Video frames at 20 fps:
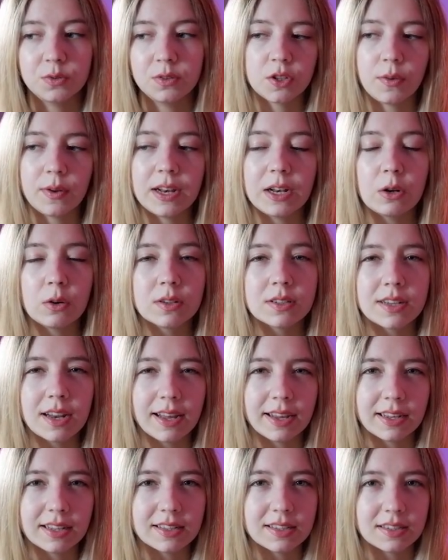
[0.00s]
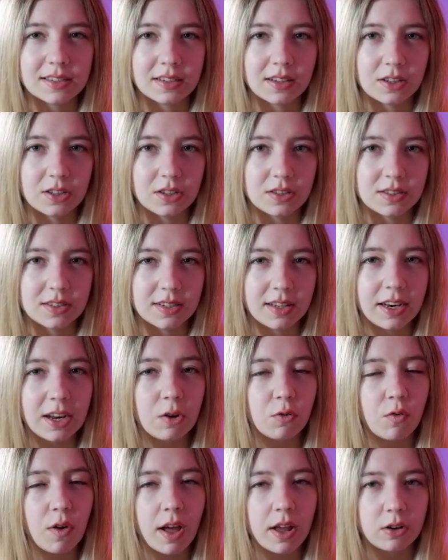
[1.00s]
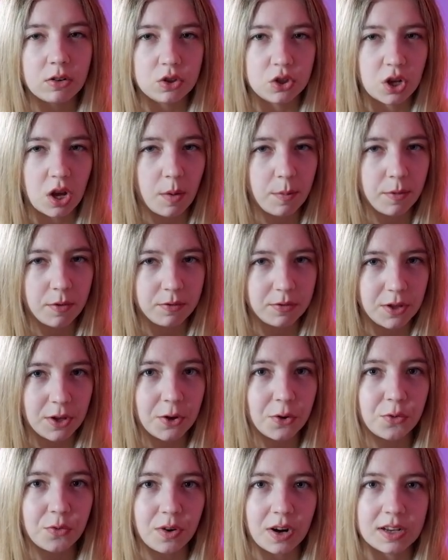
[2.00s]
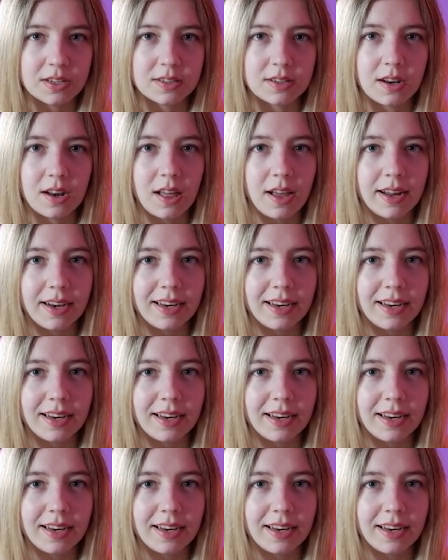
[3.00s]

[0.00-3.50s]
It looks like it's sitting right on top of the horizon line